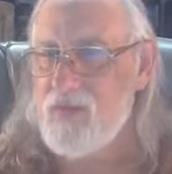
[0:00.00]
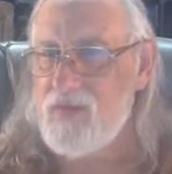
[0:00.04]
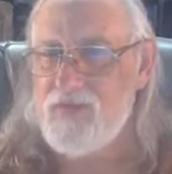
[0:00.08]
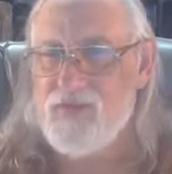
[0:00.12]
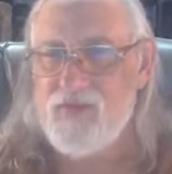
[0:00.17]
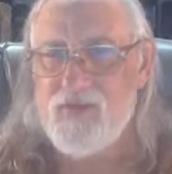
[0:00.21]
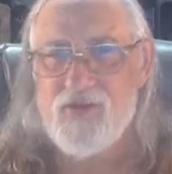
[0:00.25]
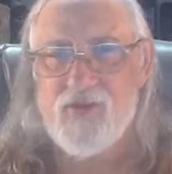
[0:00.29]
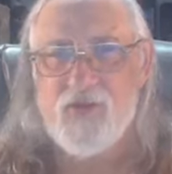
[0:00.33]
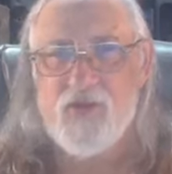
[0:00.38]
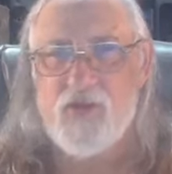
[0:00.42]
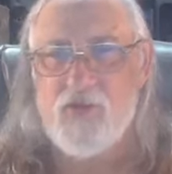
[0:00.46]
And
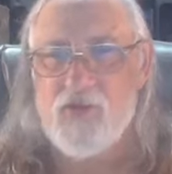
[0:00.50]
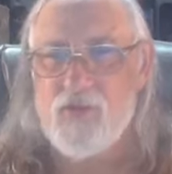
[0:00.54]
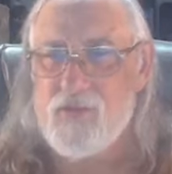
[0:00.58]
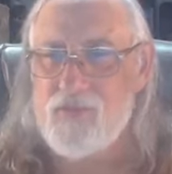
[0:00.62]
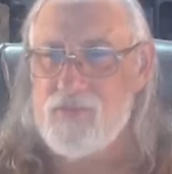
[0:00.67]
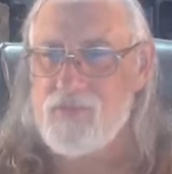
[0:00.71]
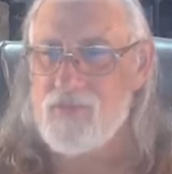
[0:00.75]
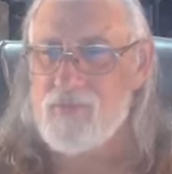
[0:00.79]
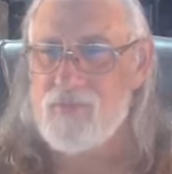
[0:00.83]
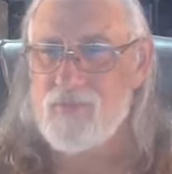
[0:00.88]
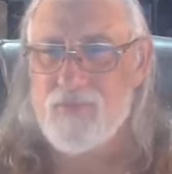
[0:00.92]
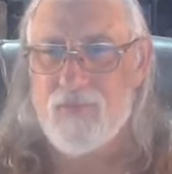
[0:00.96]
you know,
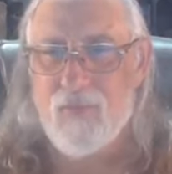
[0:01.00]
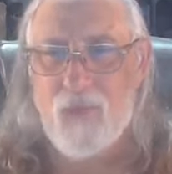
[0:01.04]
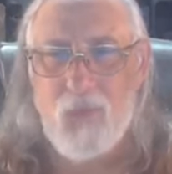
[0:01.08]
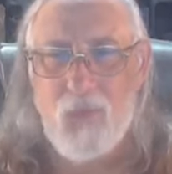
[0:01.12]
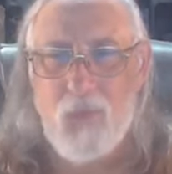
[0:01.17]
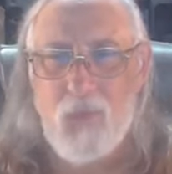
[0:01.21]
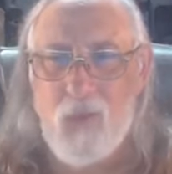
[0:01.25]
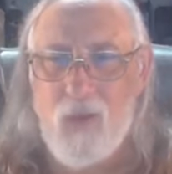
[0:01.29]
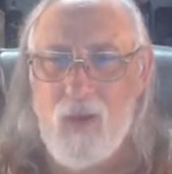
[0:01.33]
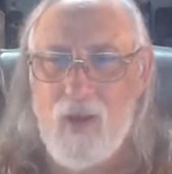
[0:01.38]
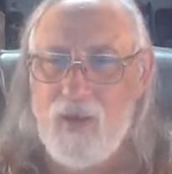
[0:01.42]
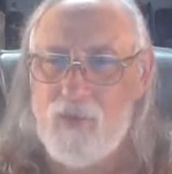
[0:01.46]

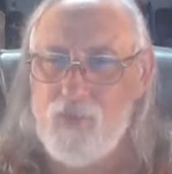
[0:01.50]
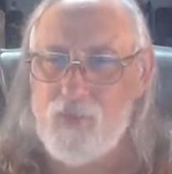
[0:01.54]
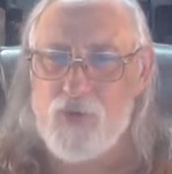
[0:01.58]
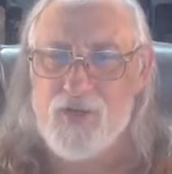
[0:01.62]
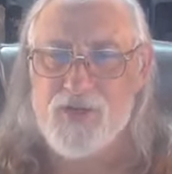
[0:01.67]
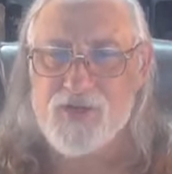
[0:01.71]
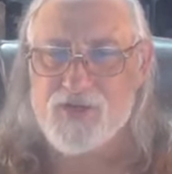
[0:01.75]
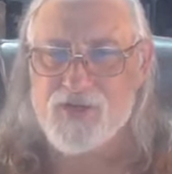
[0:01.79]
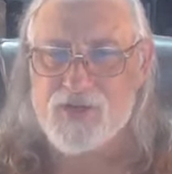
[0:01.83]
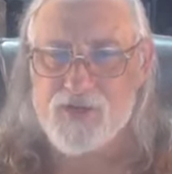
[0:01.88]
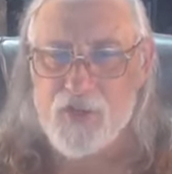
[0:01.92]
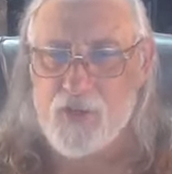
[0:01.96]
I
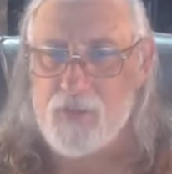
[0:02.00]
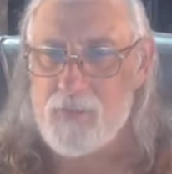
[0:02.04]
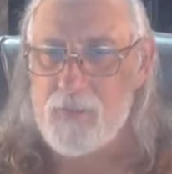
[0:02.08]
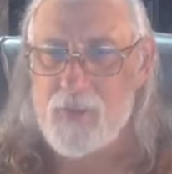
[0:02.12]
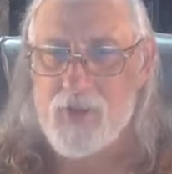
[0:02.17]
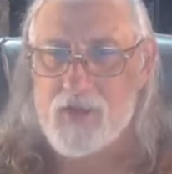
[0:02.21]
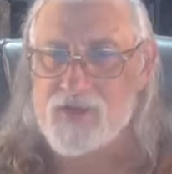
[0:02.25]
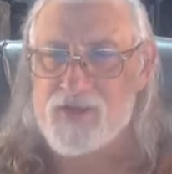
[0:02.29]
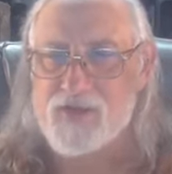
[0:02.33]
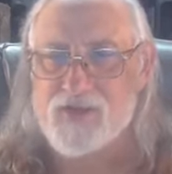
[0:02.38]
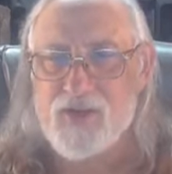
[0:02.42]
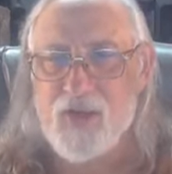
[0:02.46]
wish so
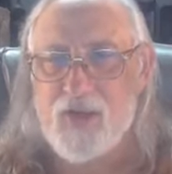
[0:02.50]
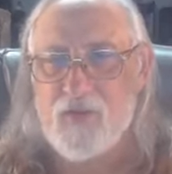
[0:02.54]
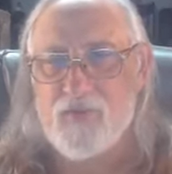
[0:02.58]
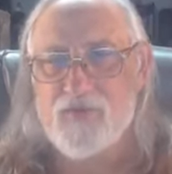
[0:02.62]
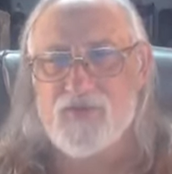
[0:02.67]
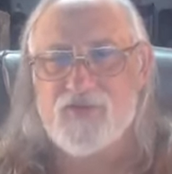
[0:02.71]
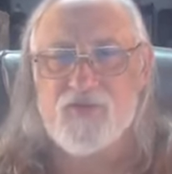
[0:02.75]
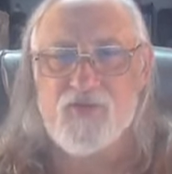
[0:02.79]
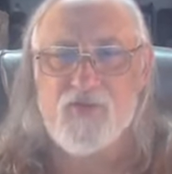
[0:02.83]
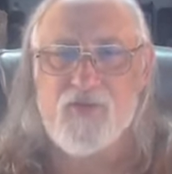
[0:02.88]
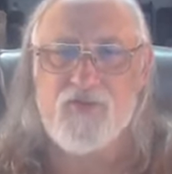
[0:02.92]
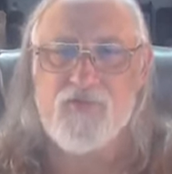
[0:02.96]
much that were
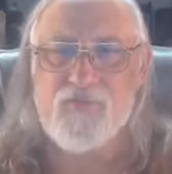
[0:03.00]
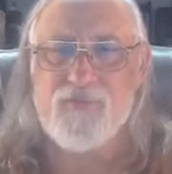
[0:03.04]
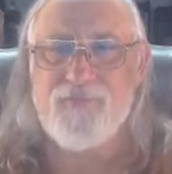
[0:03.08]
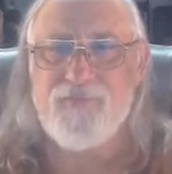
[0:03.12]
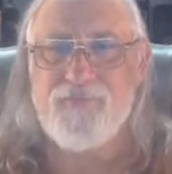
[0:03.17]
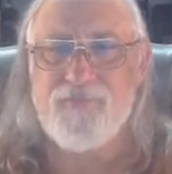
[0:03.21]
true.